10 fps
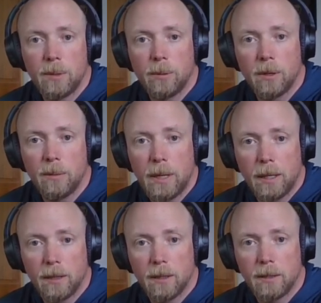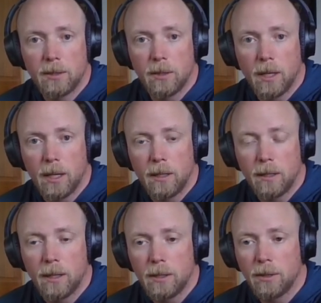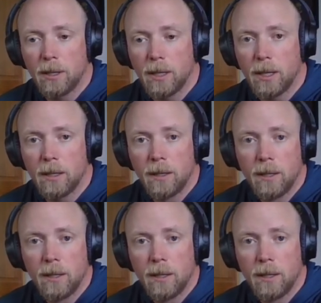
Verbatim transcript: Be put on the mailing list so that uh, you can get